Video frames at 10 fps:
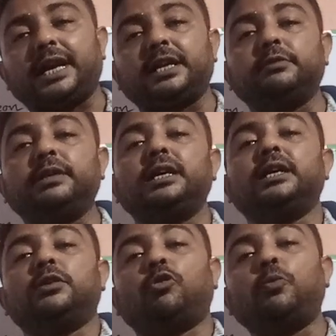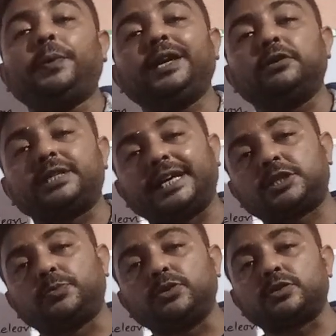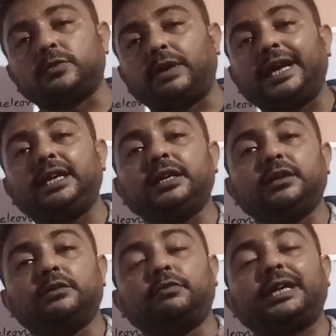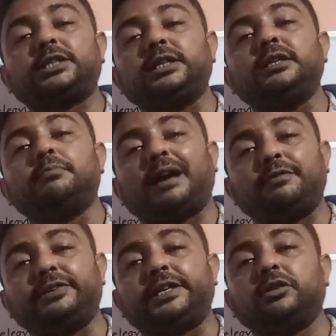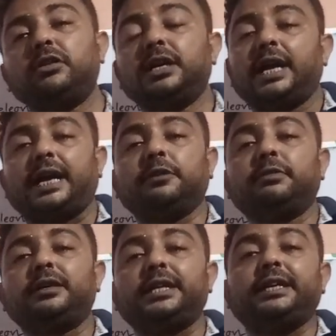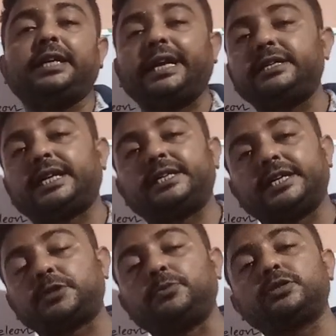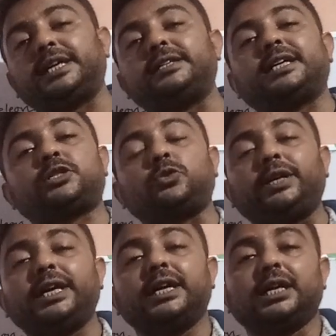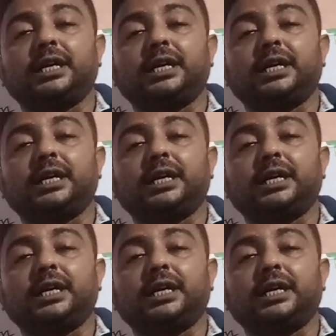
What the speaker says: and you will open your textbooks while watching my video and you will read the entire textbooks, entire story.